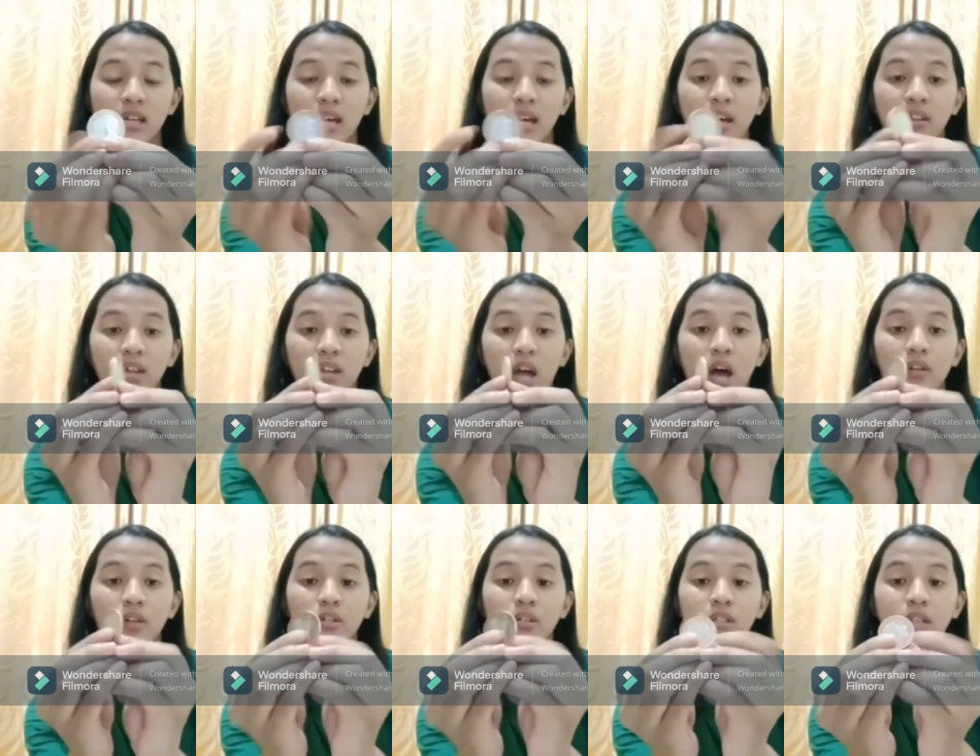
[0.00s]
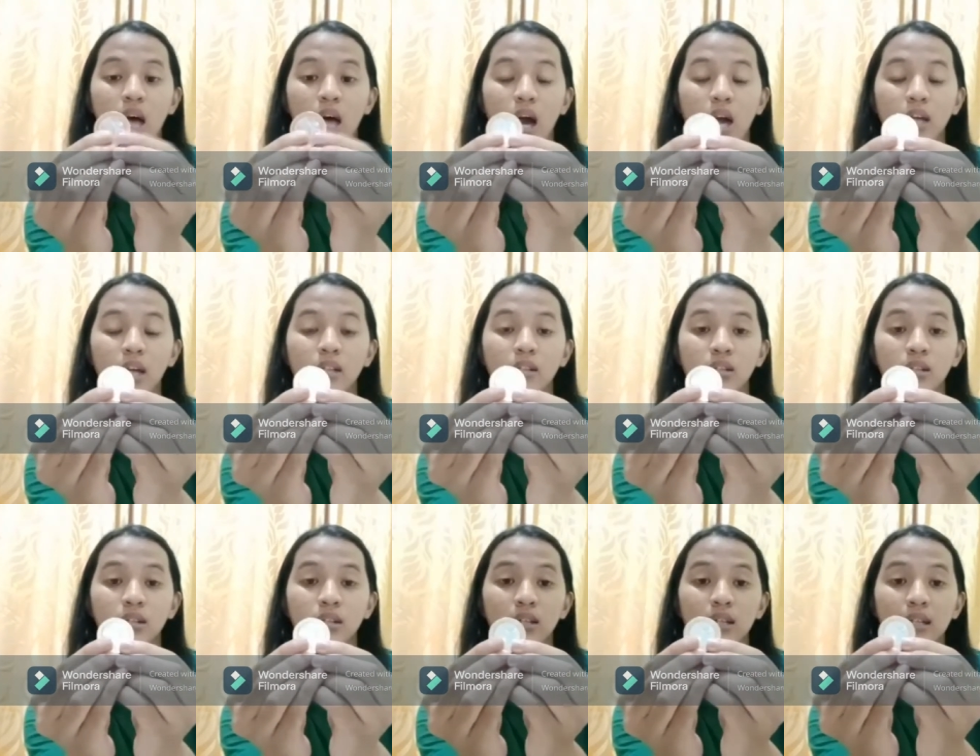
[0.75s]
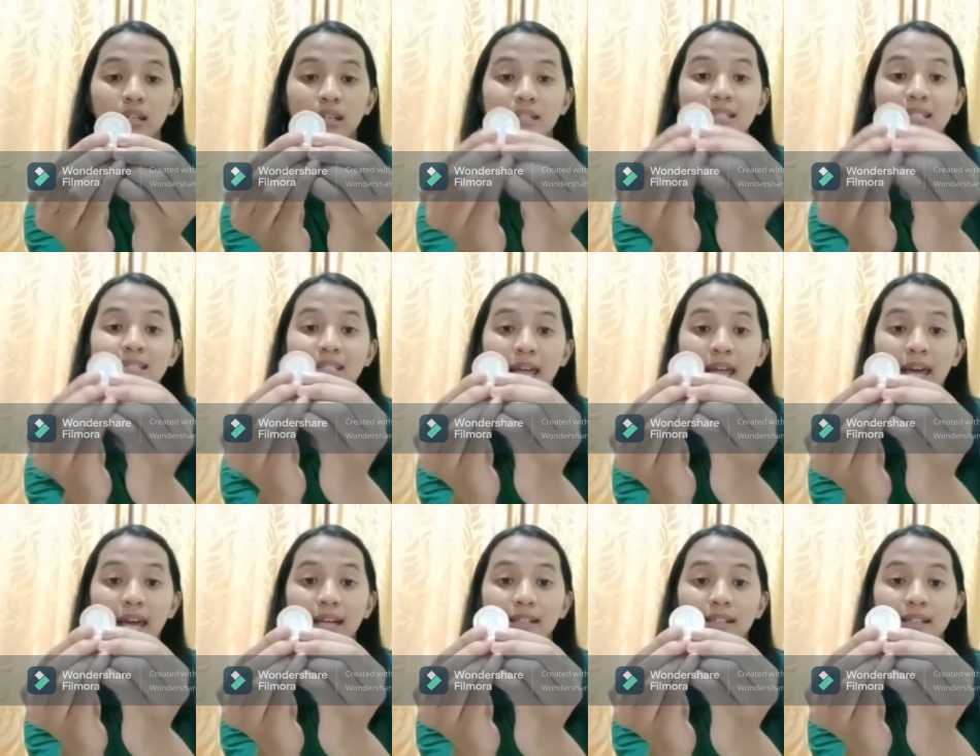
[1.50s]
and the other side is
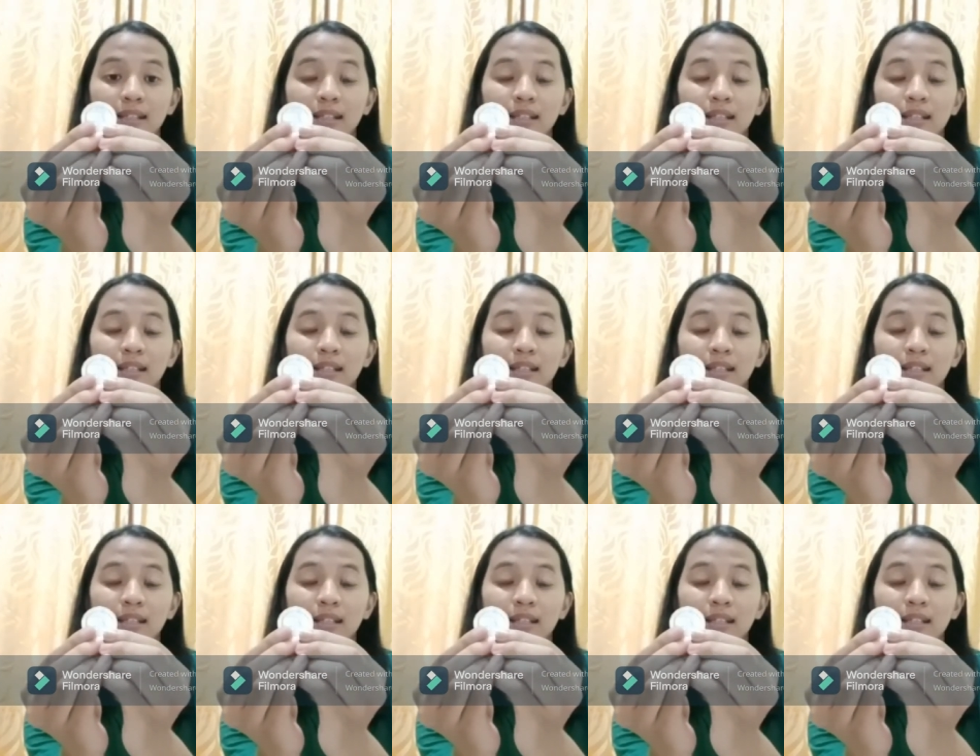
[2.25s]
tail.